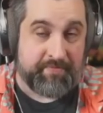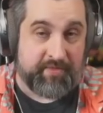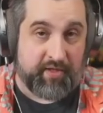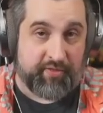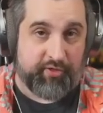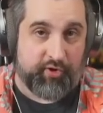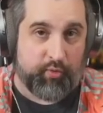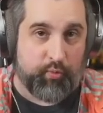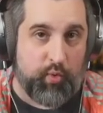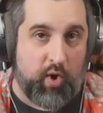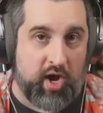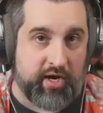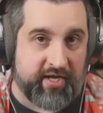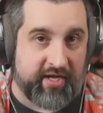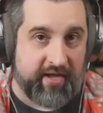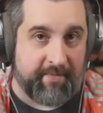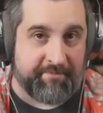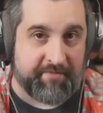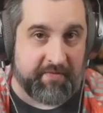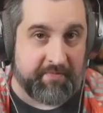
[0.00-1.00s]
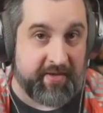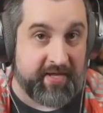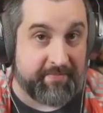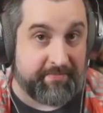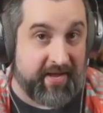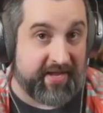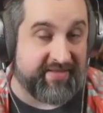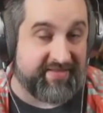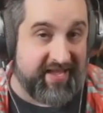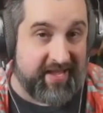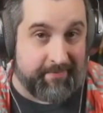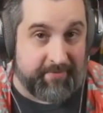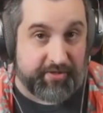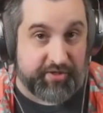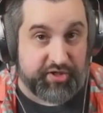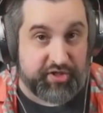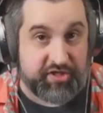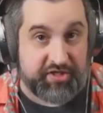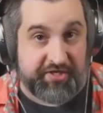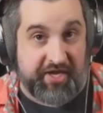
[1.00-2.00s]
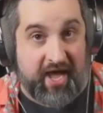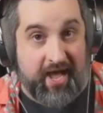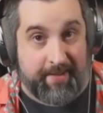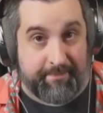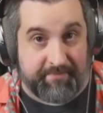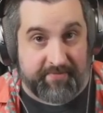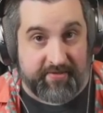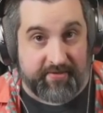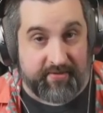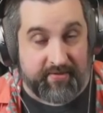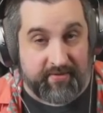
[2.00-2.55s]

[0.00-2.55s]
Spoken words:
they're walking up to me and my damage stopped.